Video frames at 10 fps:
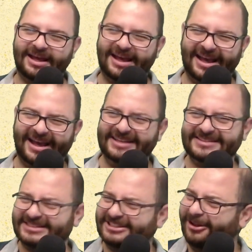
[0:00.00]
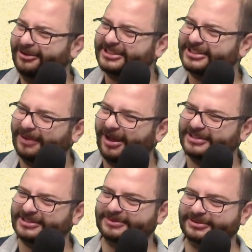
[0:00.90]
as close as
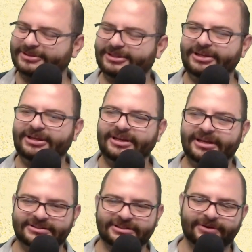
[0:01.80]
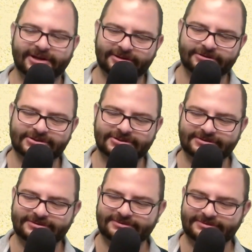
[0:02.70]
possible into Kratos.
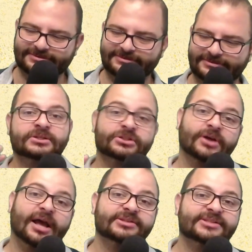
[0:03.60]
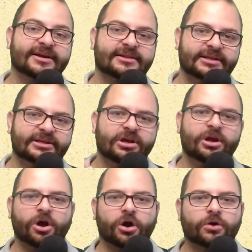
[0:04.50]
So how exactly
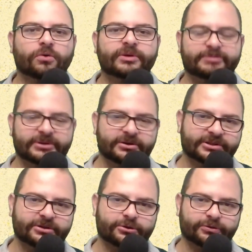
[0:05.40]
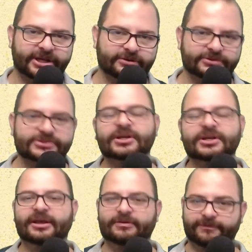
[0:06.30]
are we building Kratos
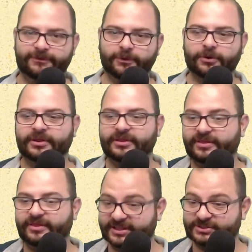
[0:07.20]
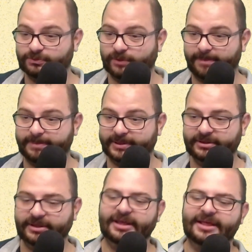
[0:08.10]
for this weapon?
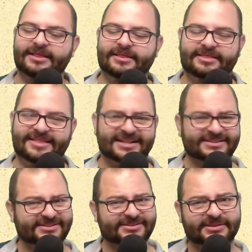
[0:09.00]
That's